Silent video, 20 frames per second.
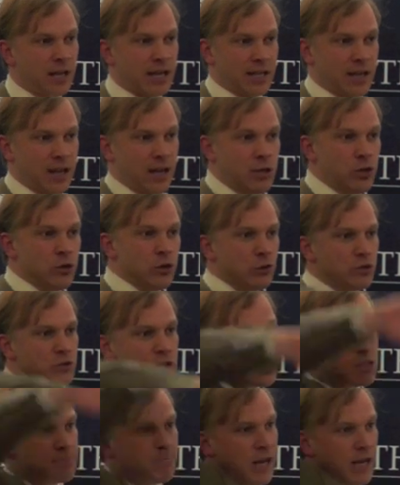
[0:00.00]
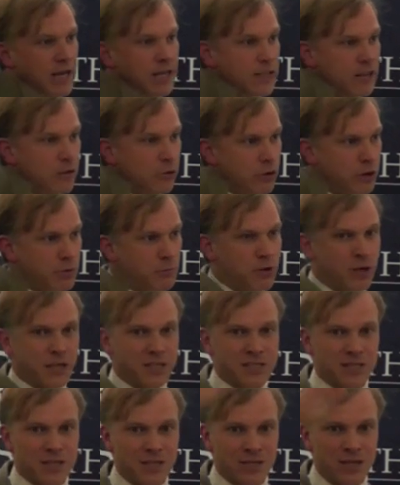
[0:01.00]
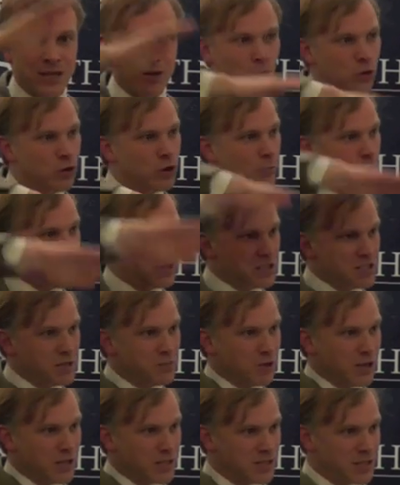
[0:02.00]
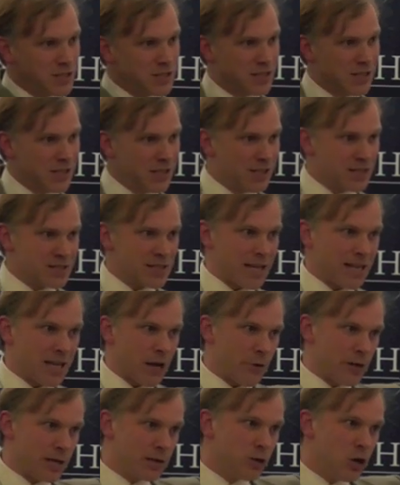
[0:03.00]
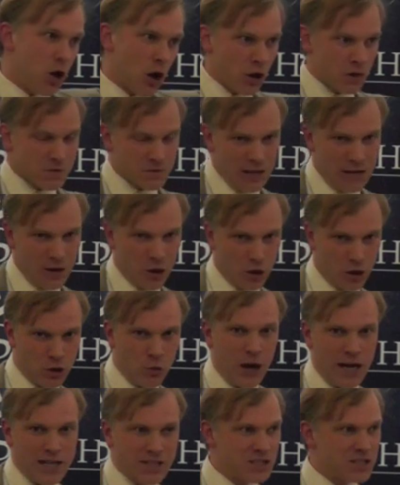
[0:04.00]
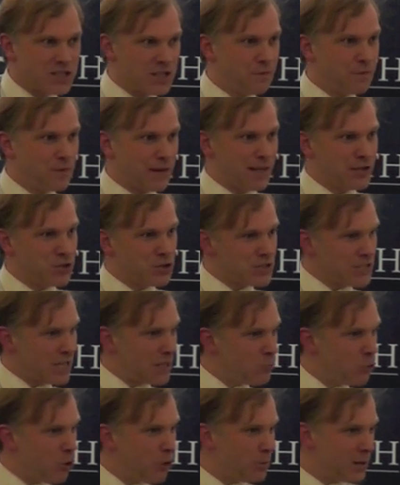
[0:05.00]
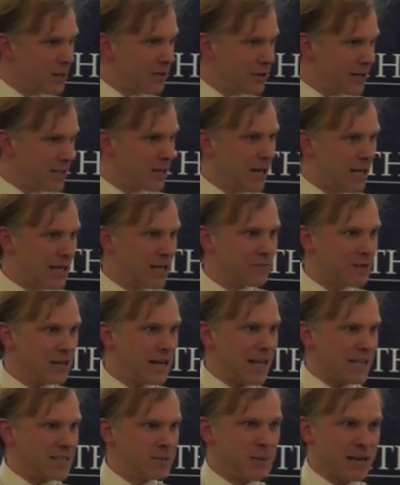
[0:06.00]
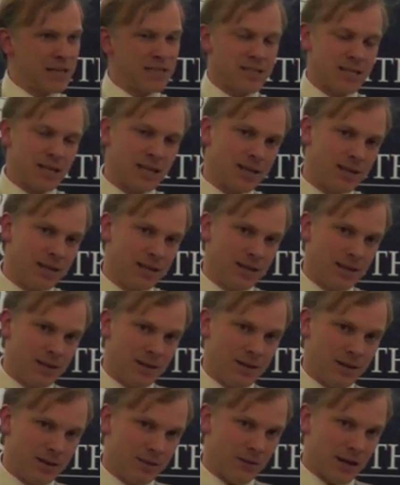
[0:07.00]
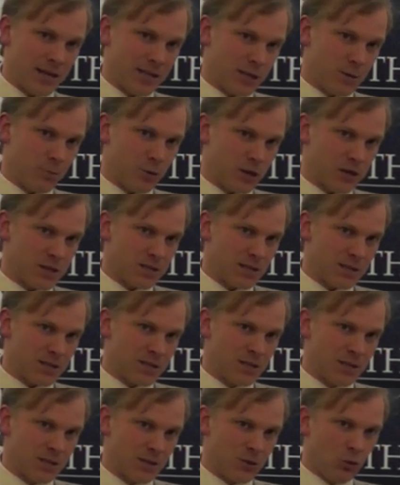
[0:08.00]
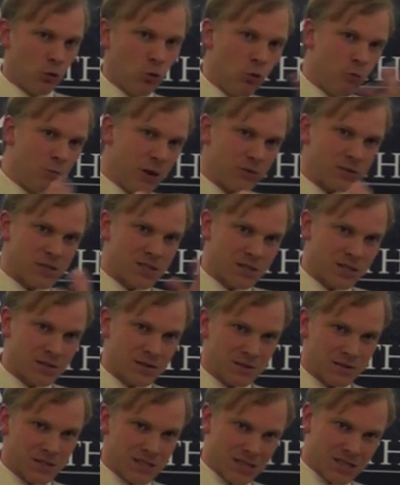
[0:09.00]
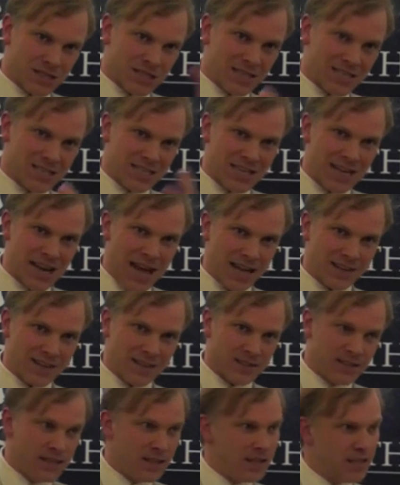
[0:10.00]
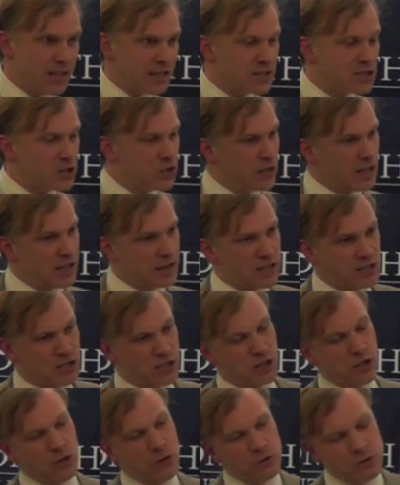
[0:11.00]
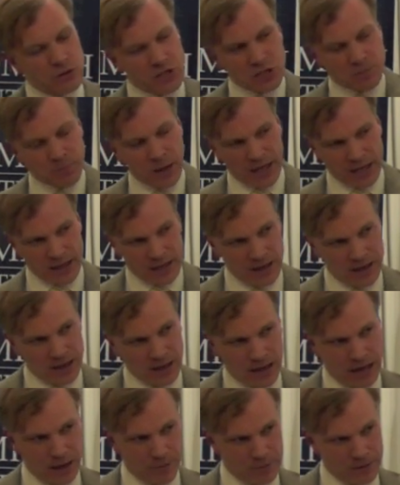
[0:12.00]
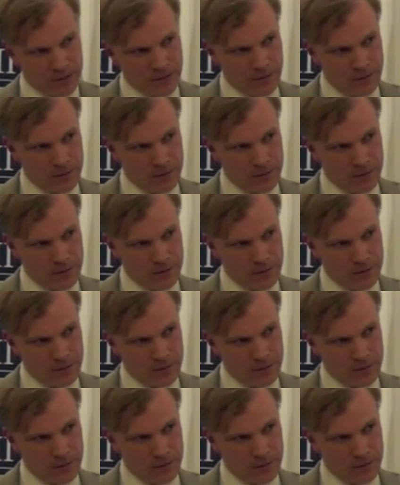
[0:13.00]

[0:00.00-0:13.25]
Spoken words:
like a huge spike in oil prices or commodity prices as they're going they're not quite just in financials anymore, but they're in kind of the next best thing, like commodities. Almost, things connected. And so you get this huge spike up.